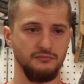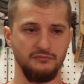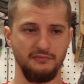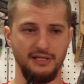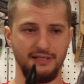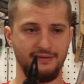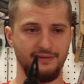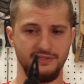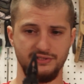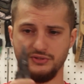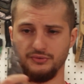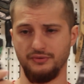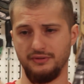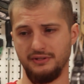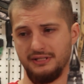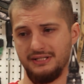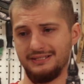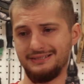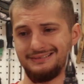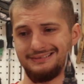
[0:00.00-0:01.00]
like this or
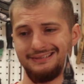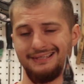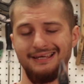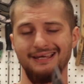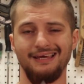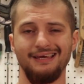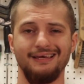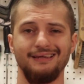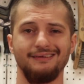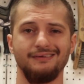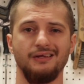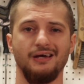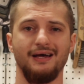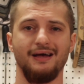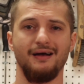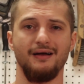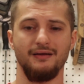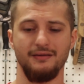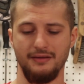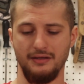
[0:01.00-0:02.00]
this,
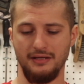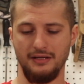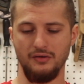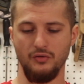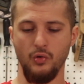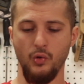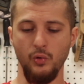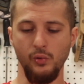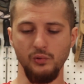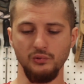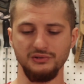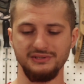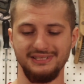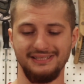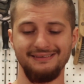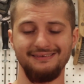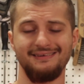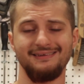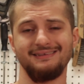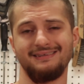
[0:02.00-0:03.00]
that holds
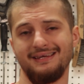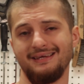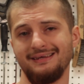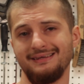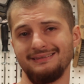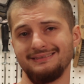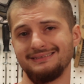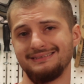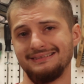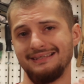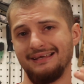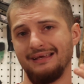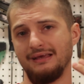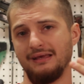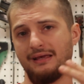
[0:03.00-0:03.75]
and contains